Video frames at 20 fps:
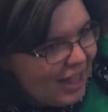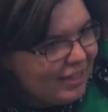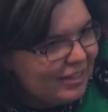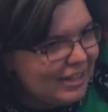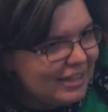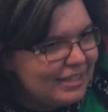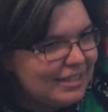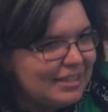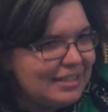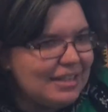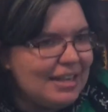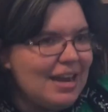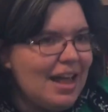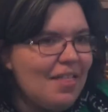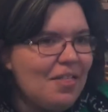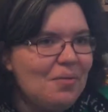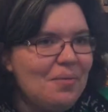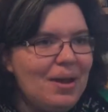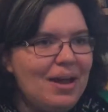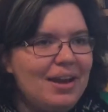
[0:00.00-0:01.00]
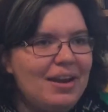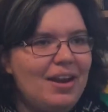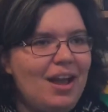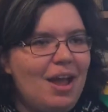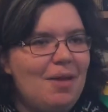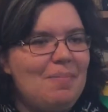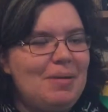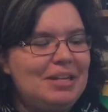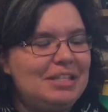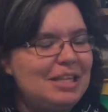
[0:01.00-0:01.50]
This is another one I
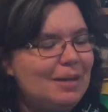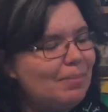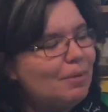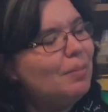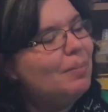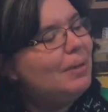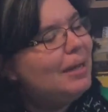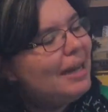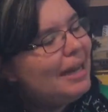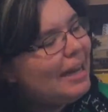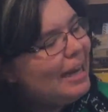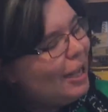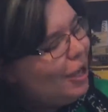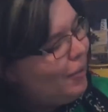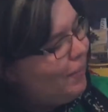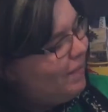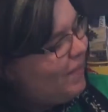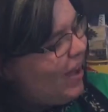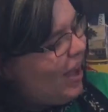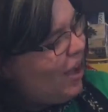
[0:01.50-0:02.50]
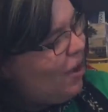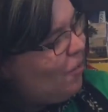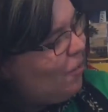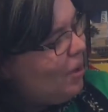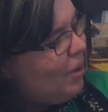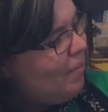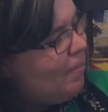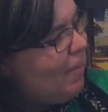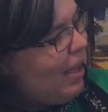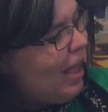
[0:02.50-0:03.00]
picked up completely via
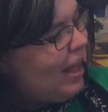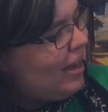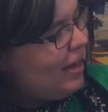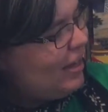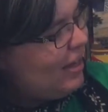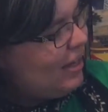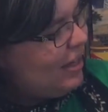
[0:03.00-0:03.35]
whim, and it